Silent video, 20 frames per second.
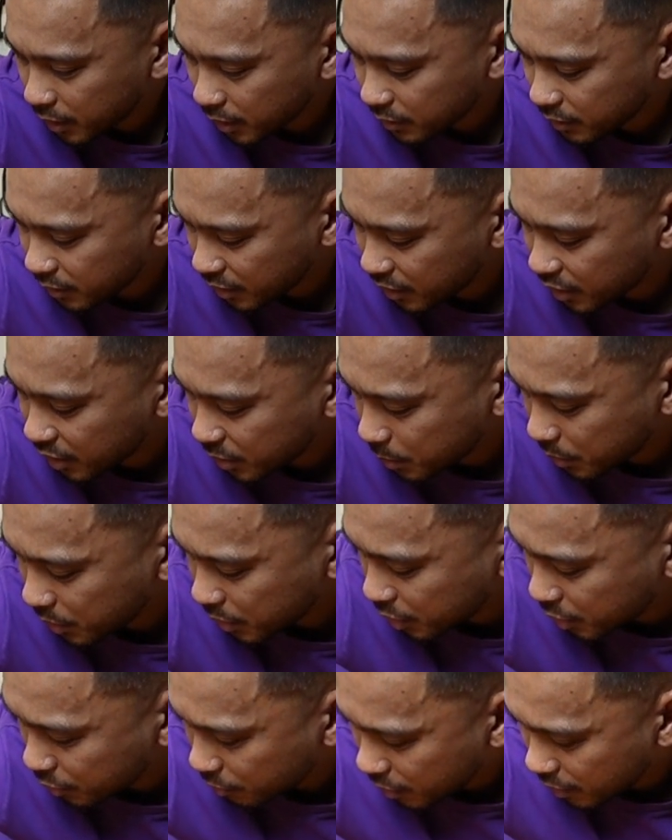in this
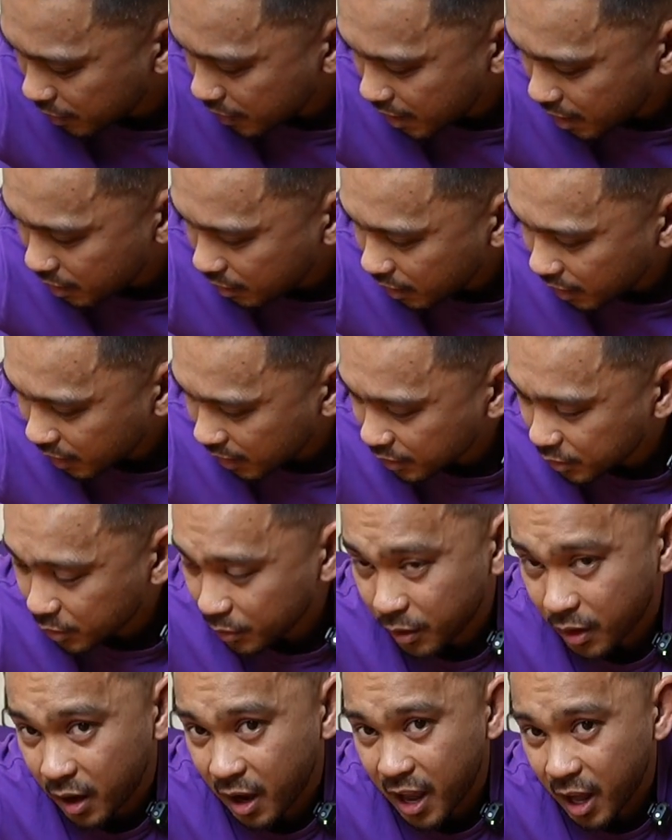position right now, like into
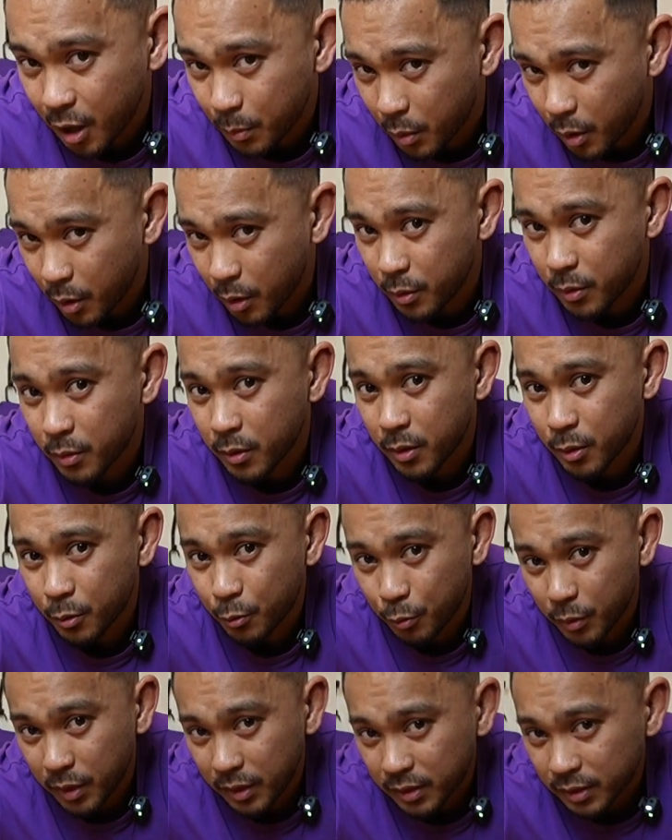the elbow,
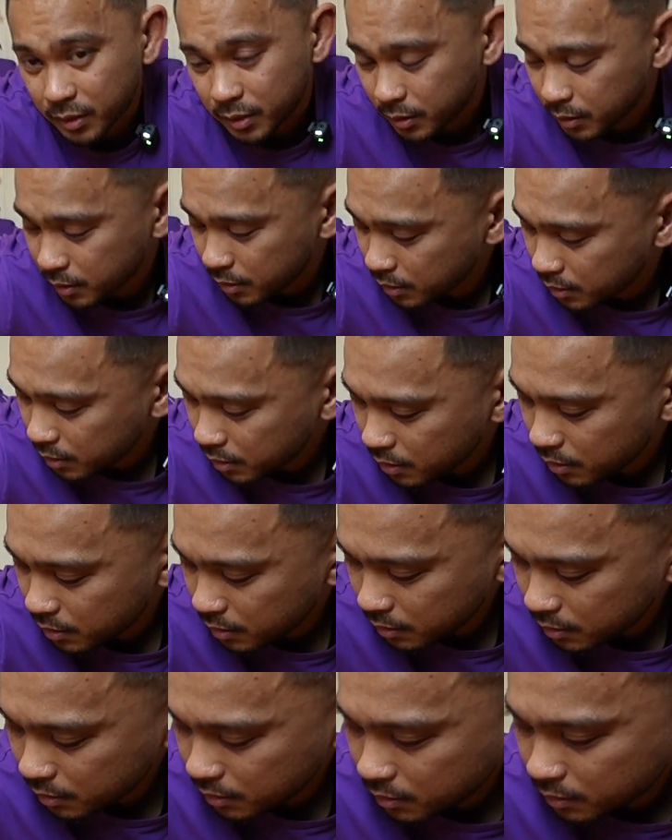wrist,
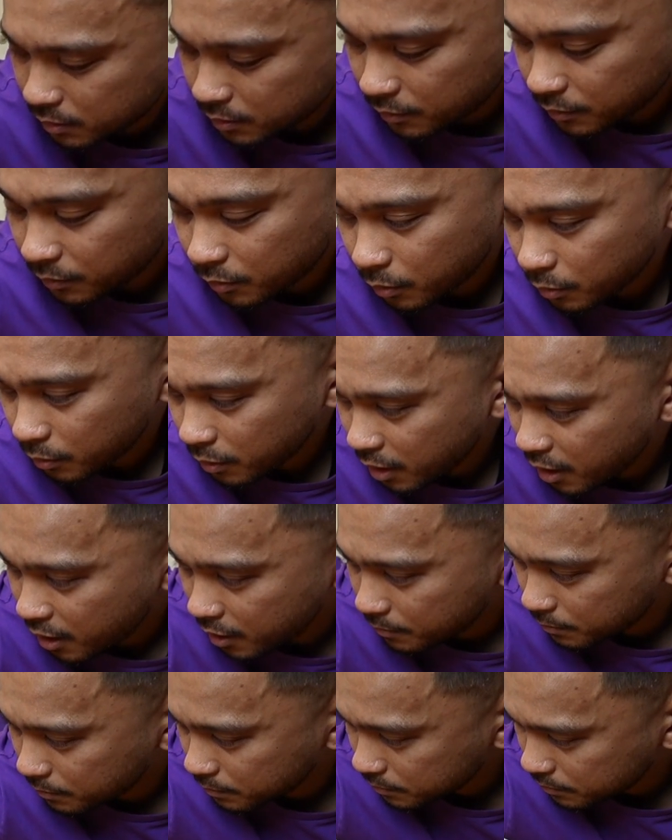
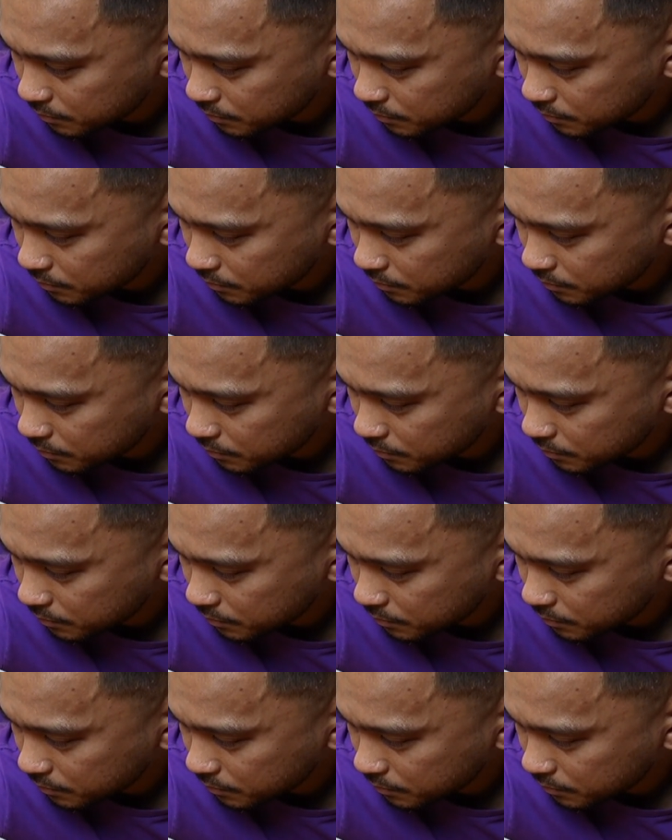forearm.